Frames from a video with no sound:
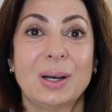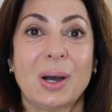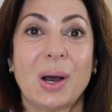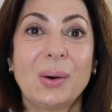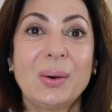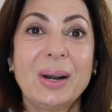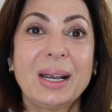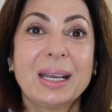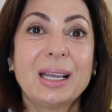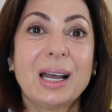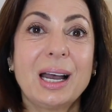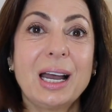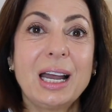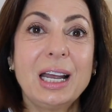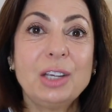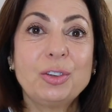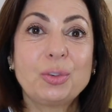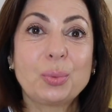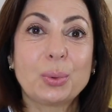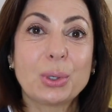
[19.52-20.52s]
Alright
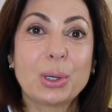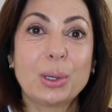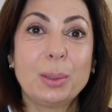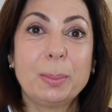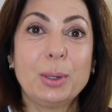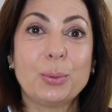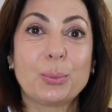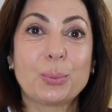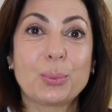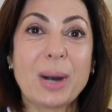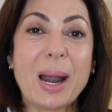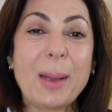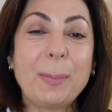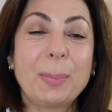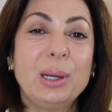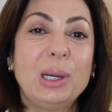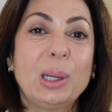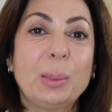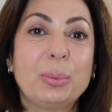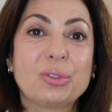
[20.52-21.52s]
guys, we're going to be
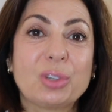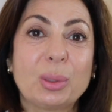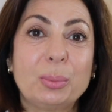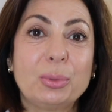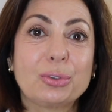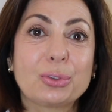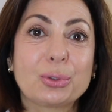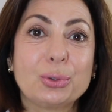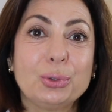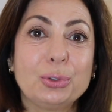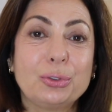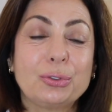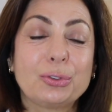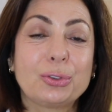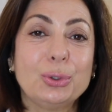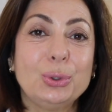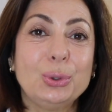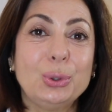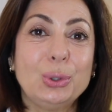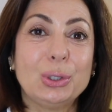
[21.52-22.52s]
wrapping up summer school
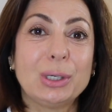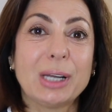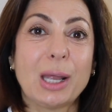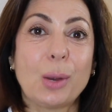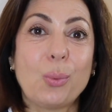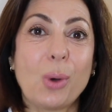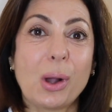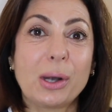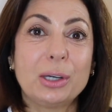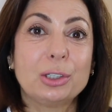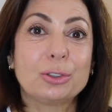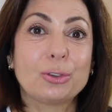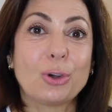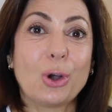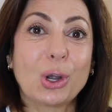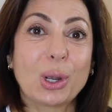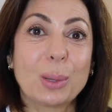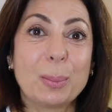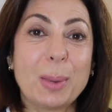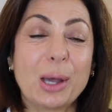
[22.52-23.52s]
soon, and I wanted to
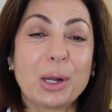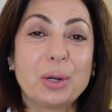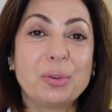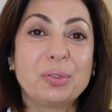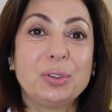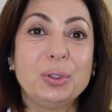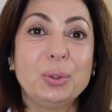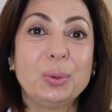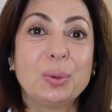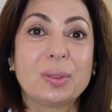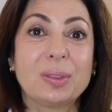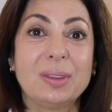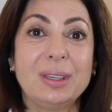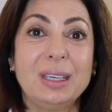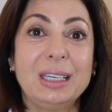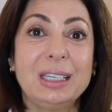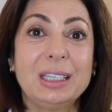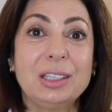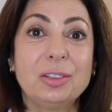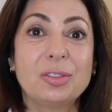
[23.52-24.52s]
talk about a few
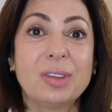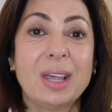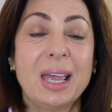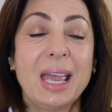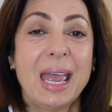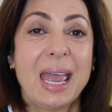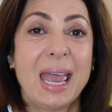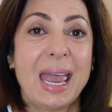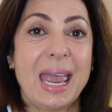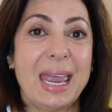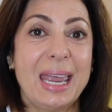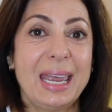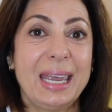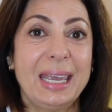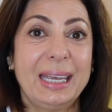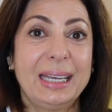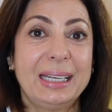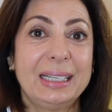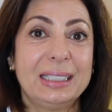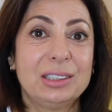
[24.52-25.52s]
things
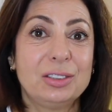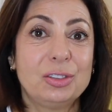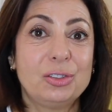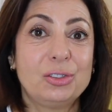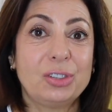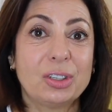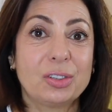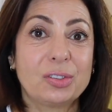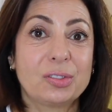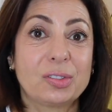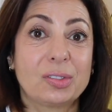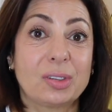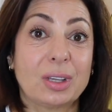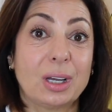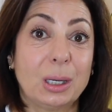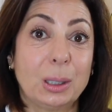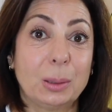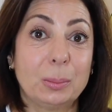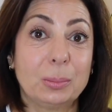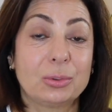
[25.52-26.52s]
and just
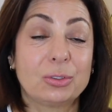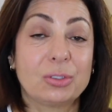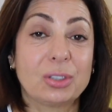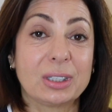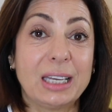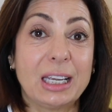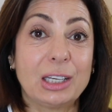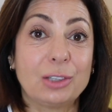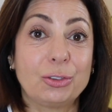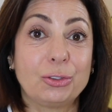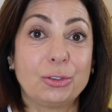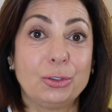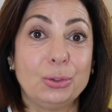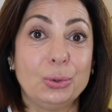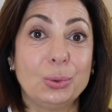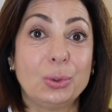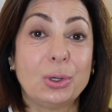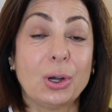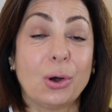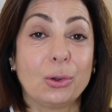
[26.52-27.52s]
to get
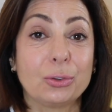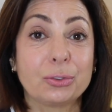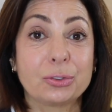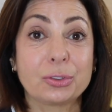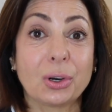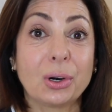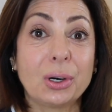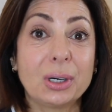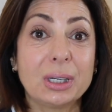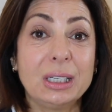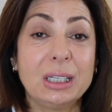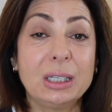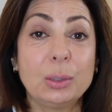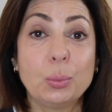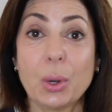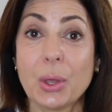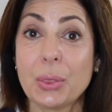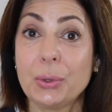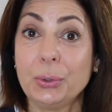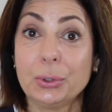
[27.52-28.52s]
you all
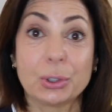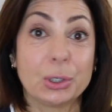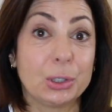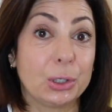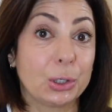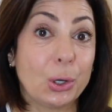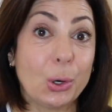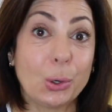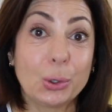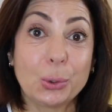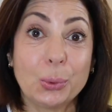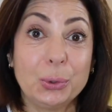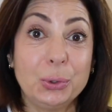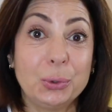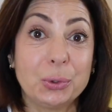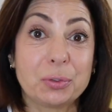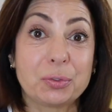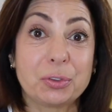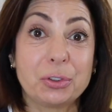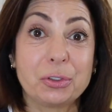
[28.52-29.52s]
started, whether you're going to go to a
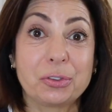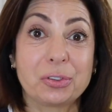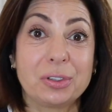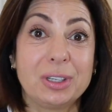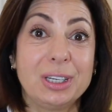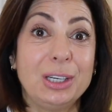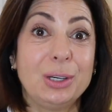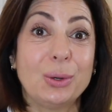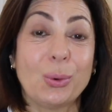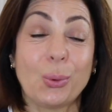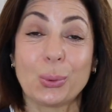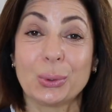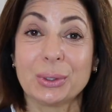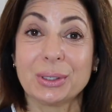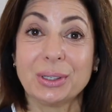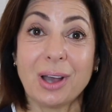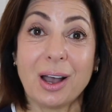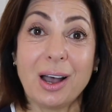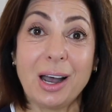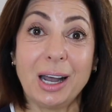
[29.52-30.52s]
university or
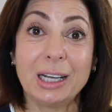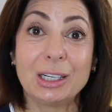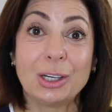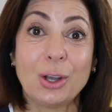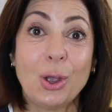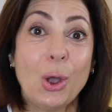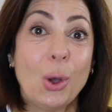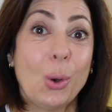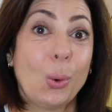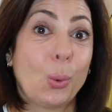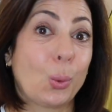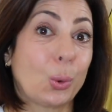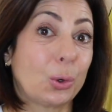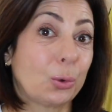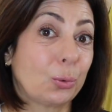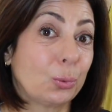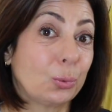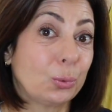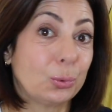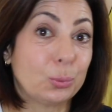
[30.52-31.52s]
not,
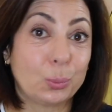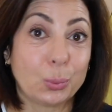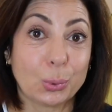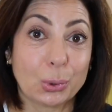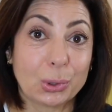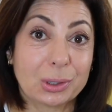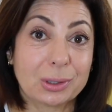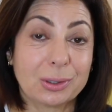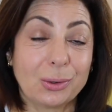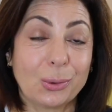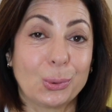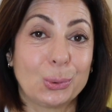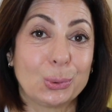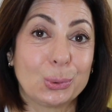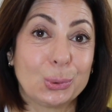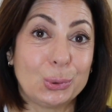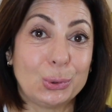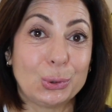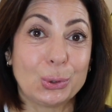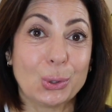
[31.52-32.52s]
or work
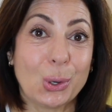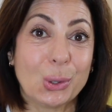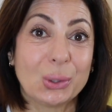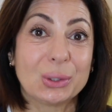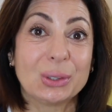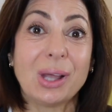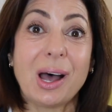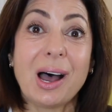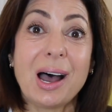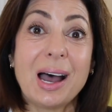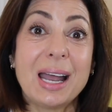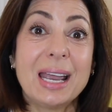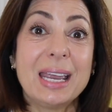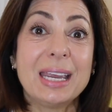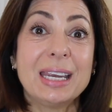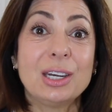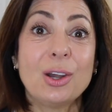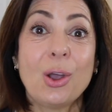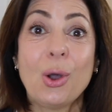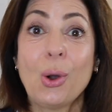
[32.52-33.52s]
or learn
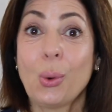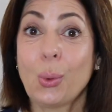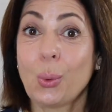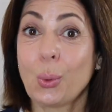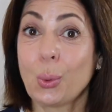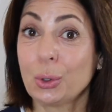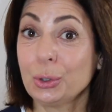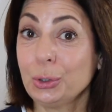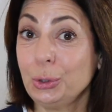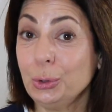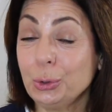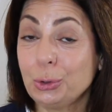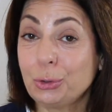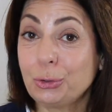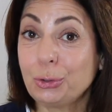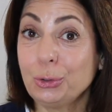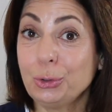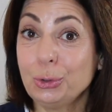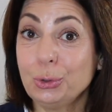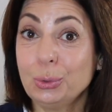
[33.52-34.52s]
online or
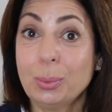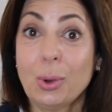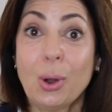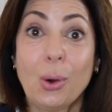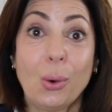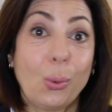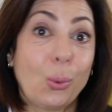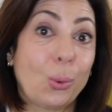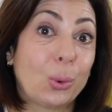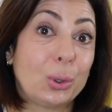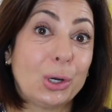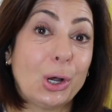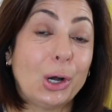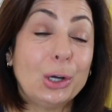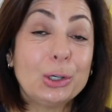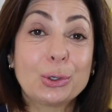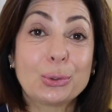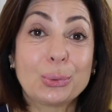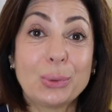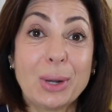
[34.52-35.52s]
YouTube or an
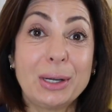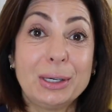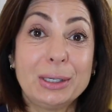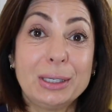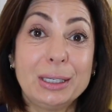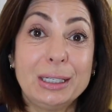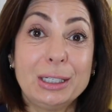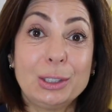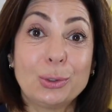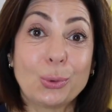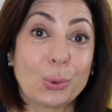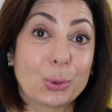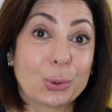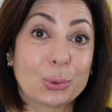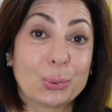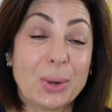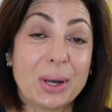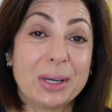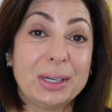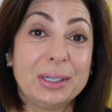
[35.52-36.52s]
uncredited or
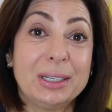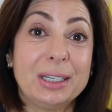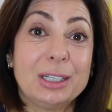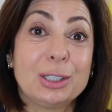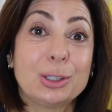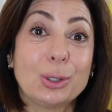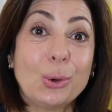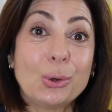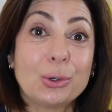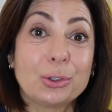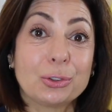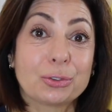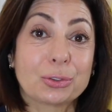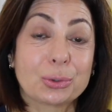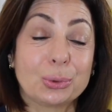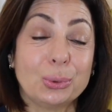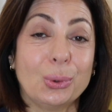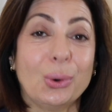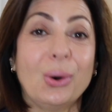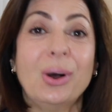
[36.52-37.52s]
credited local
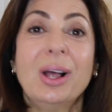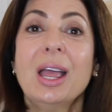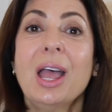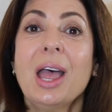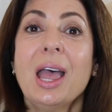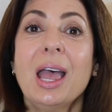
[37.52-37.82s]
school.